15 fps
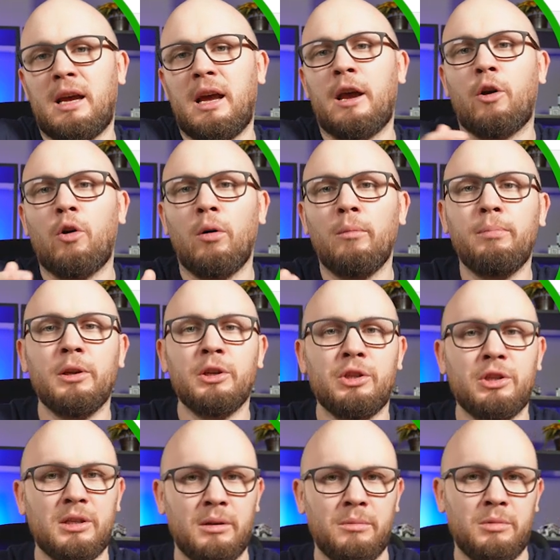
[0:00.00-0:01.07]

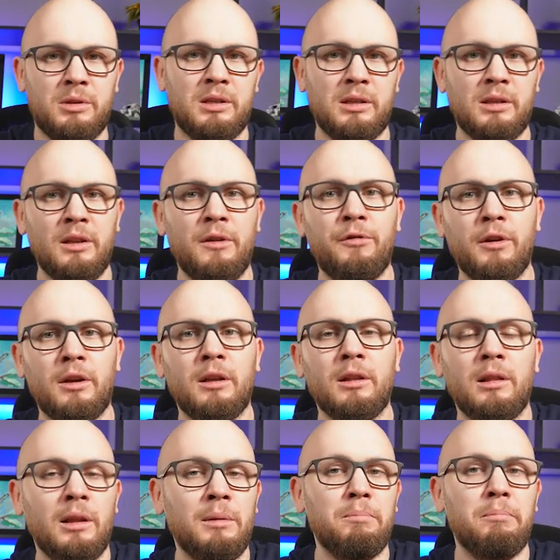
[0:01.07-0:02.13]
accomplished some
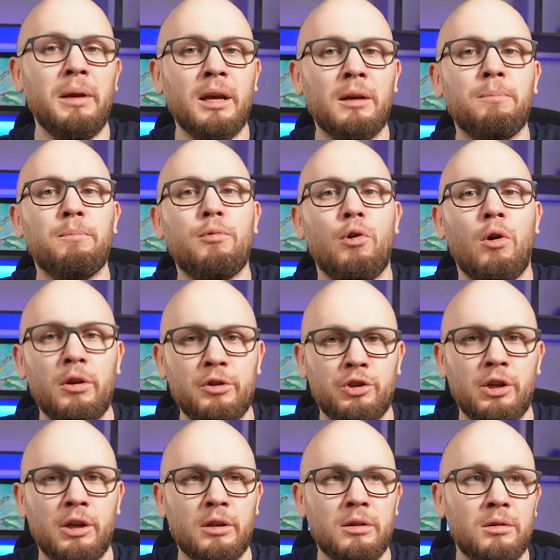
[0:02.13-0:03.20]
significantly big
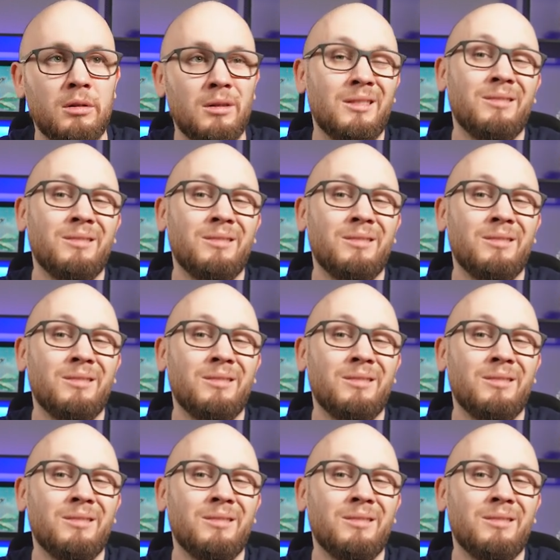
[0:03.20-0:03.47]
project,